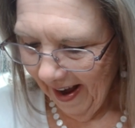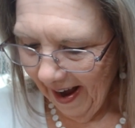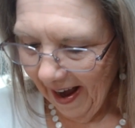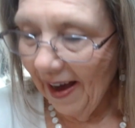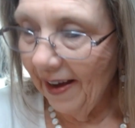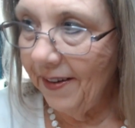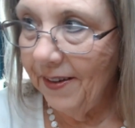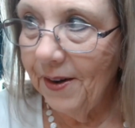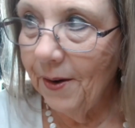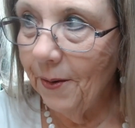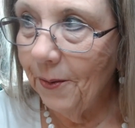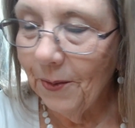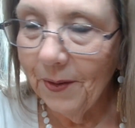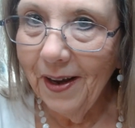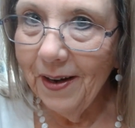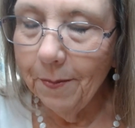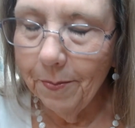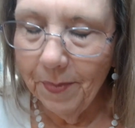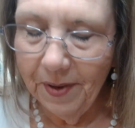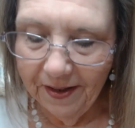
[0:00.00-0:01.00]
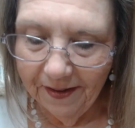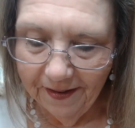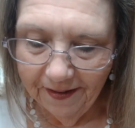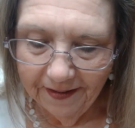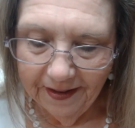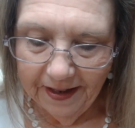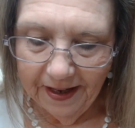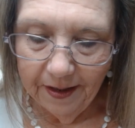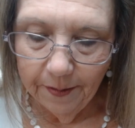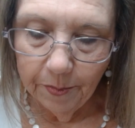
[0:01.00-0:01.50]
I don't like being
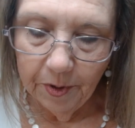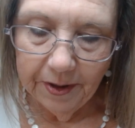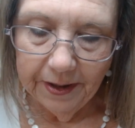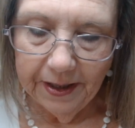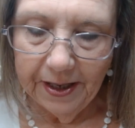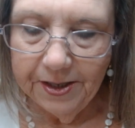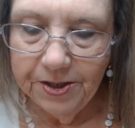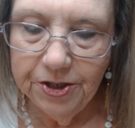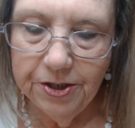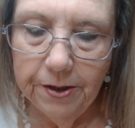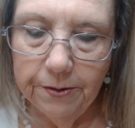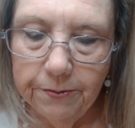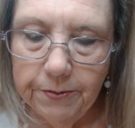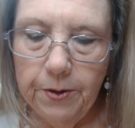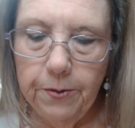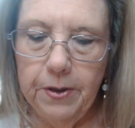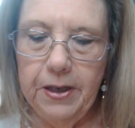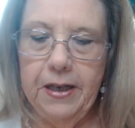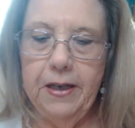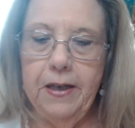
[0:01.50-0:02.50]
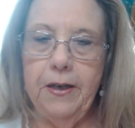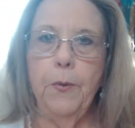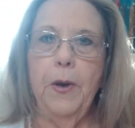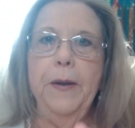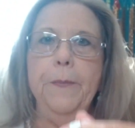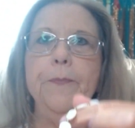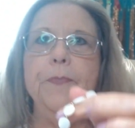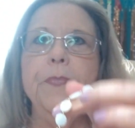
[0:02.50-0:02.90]
on camera in case you don't know it. Anyway,